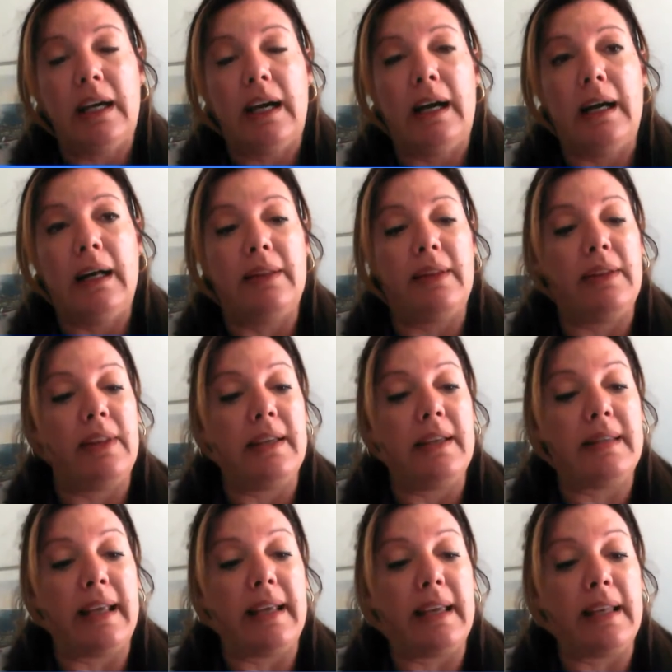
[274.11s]
The
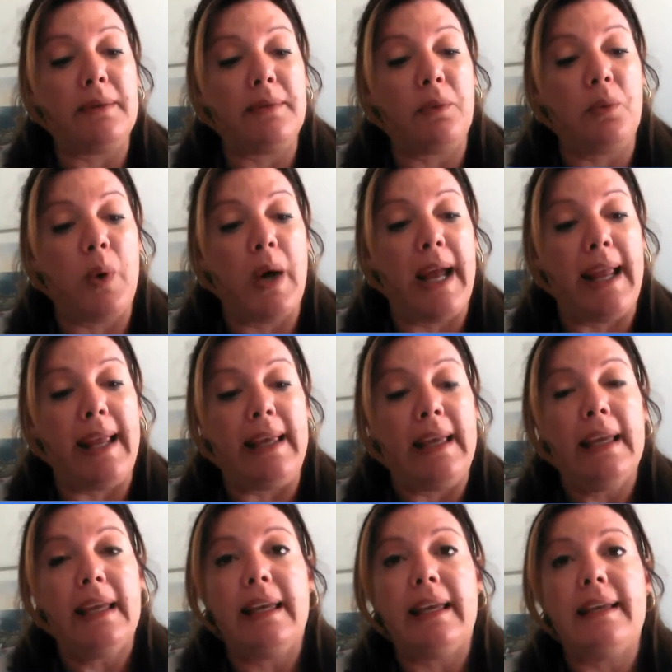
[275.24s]
second way
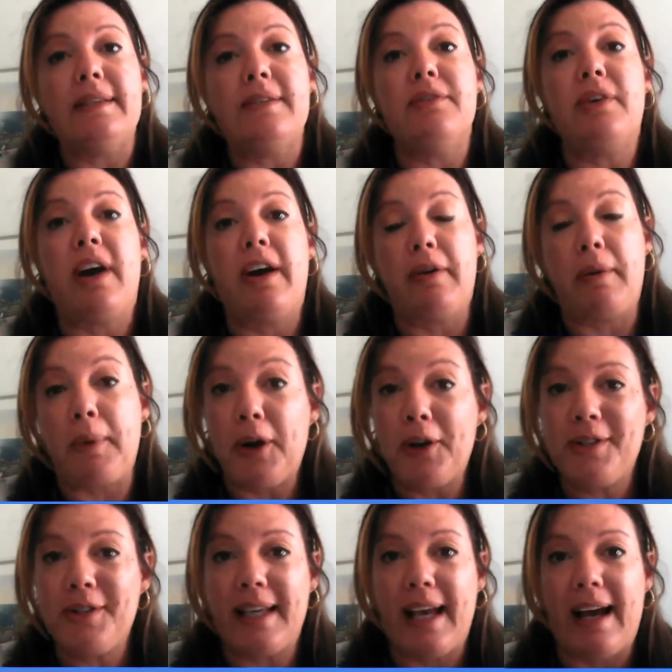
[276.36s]
is via a
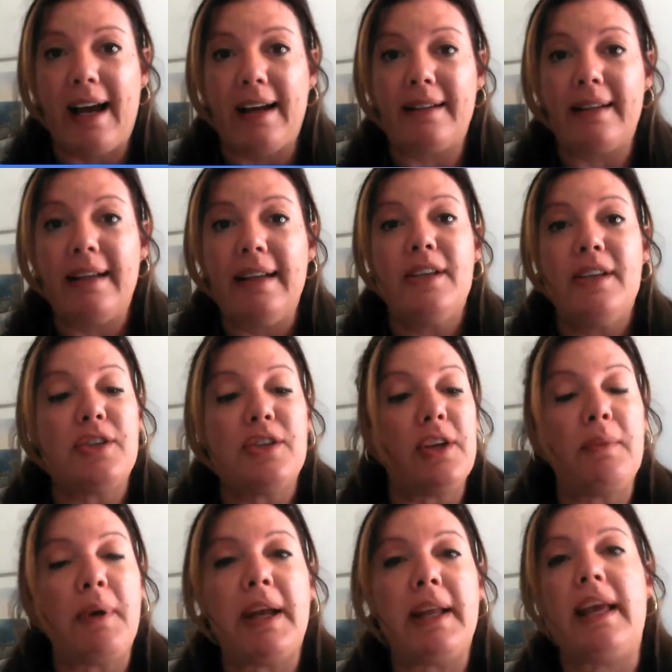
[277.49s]
postcard. So
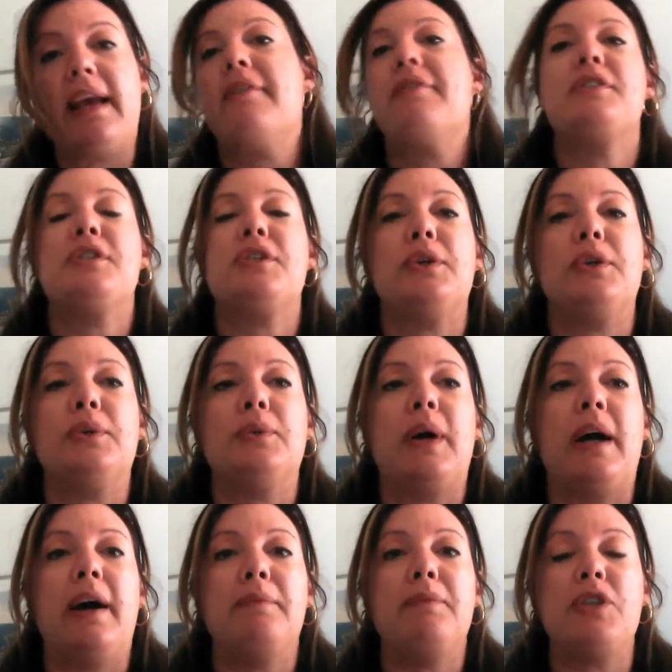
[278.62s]
you might have to
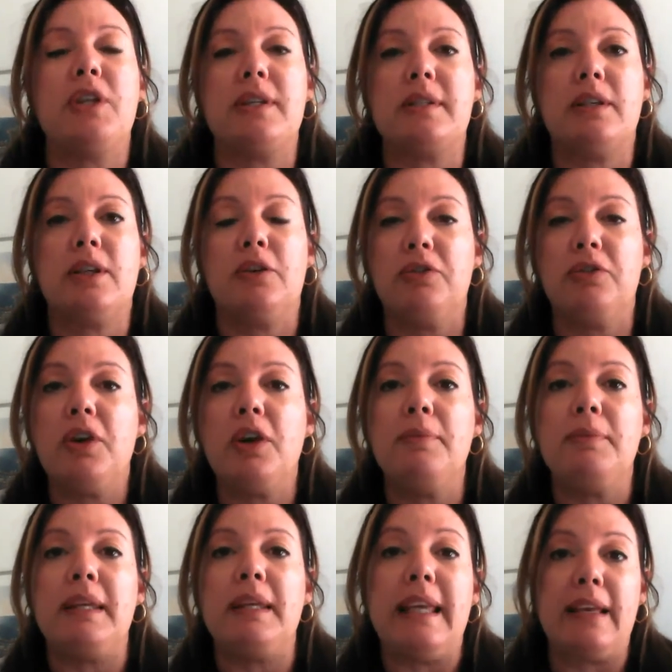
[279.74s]
just confirm
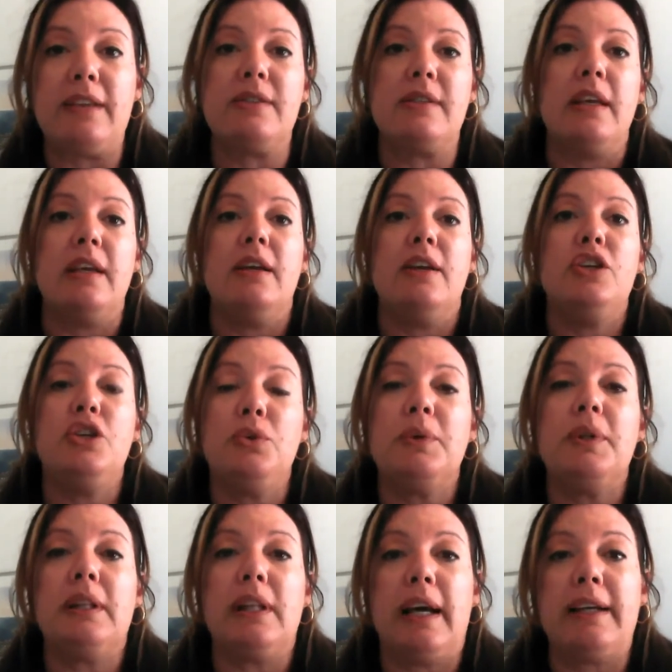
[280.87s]
that, yes, you
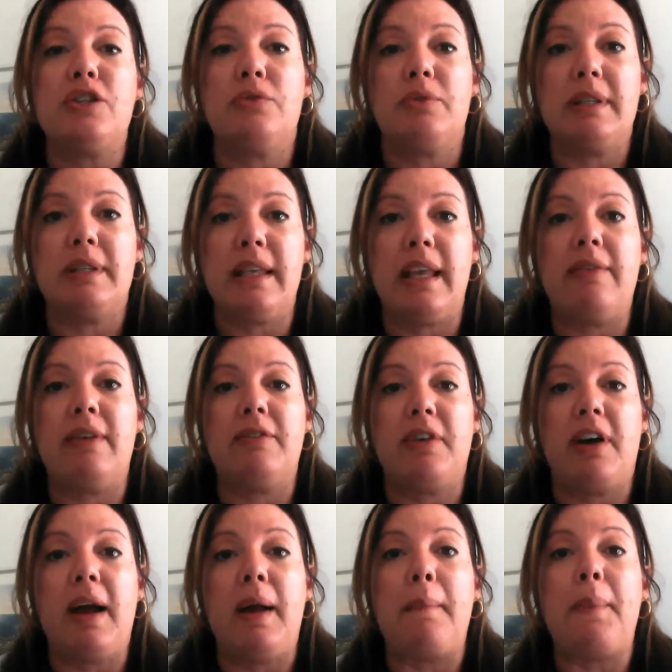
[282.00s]
would like to receive it
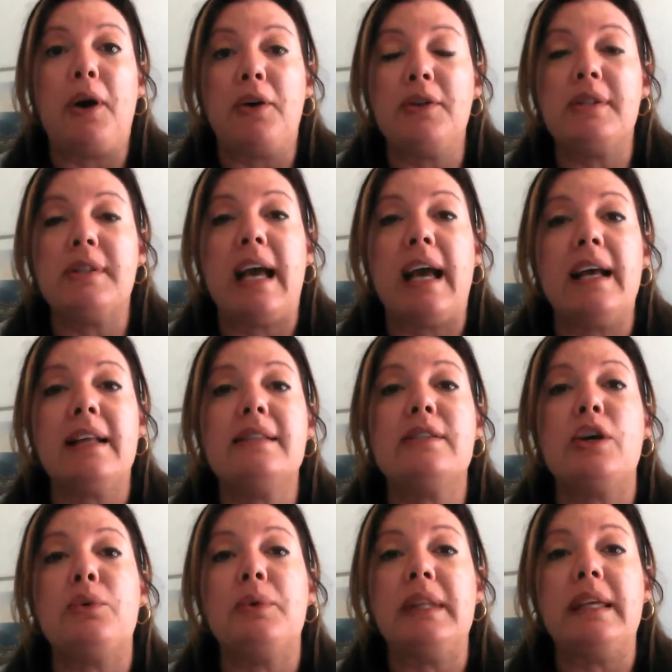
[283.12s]
via postcard.
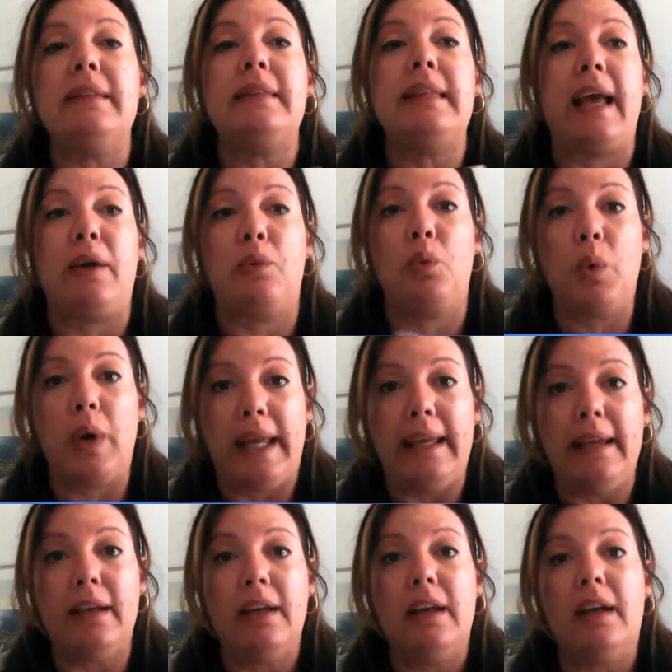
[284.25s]
So within that
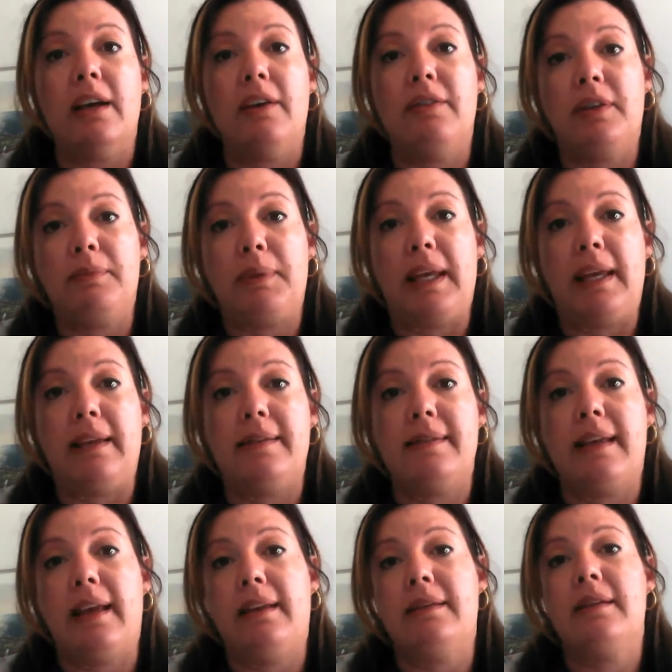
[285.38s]
week of it being
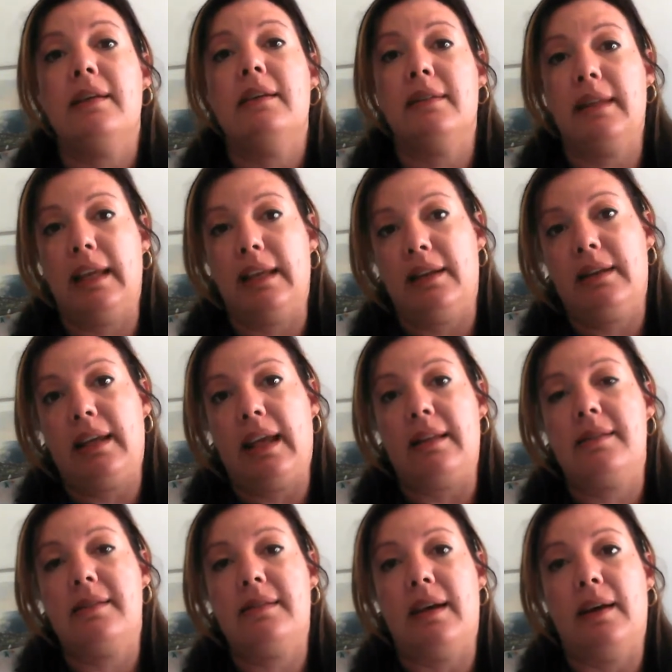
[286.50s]
sent, then it gets